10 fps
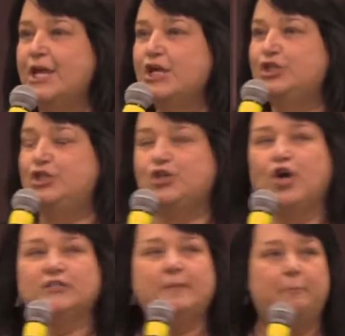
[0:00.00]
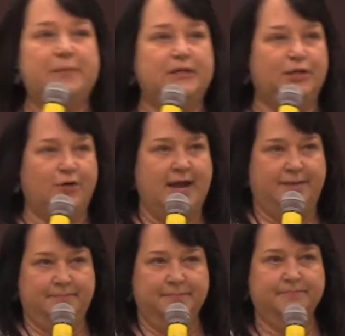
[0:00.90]
she talked about Billy
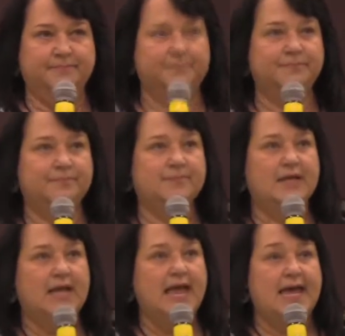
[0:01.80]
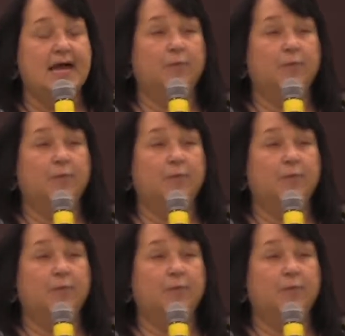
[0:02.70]
Graham and how